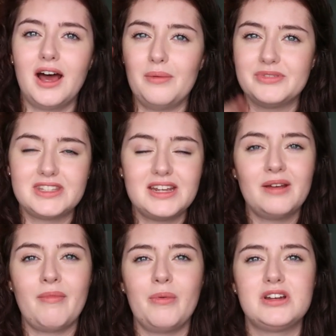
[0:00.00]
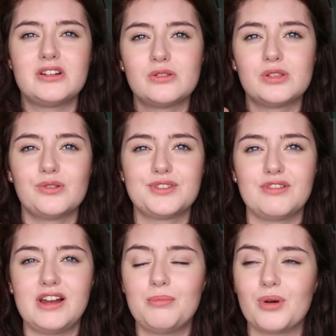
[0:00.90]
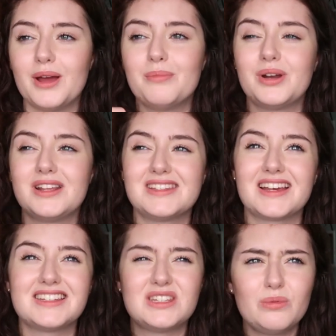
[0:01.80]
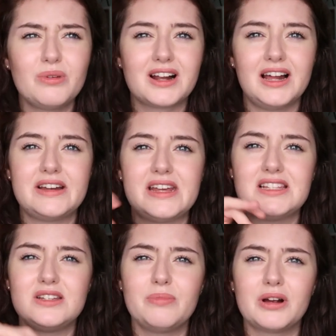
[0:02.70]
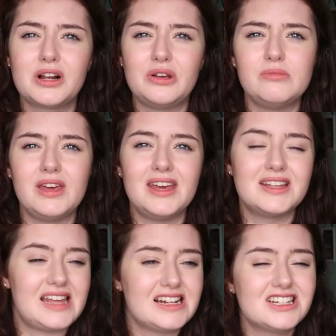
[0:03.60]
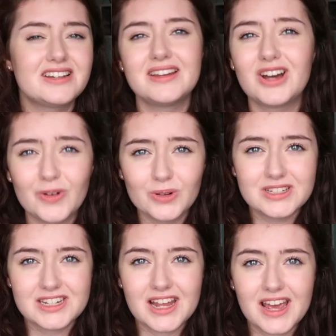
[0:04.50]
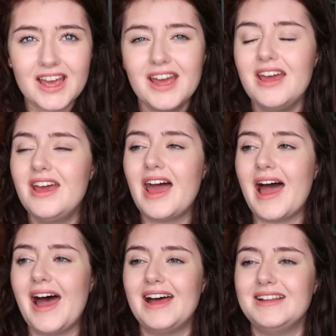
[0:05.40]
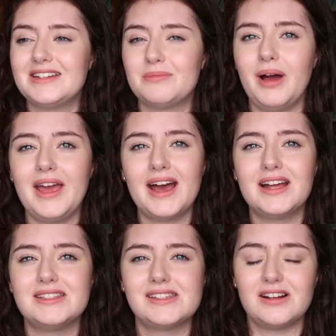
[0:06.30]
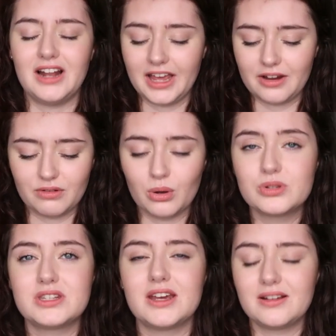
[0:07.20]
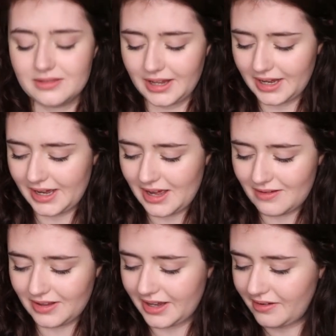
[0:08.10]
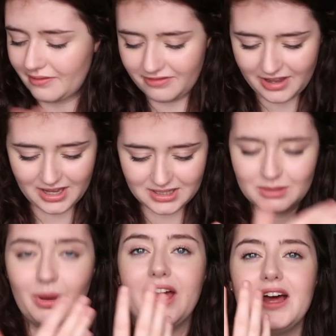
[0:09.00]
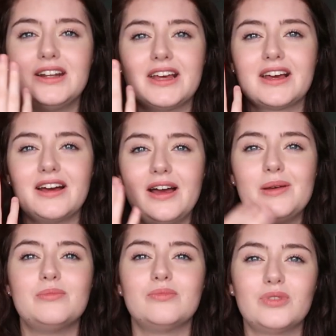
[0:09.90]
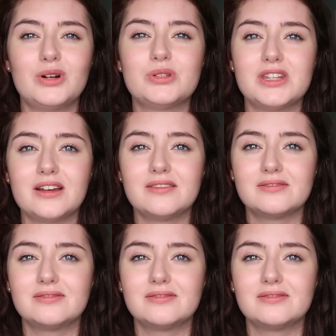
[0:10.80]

I'm sitting at my window so it's really bright but it's like super cloudy, super gloomy. It's actually cold today and my hands are like roasting. Like I have like veins in my hand, like I'm roasting.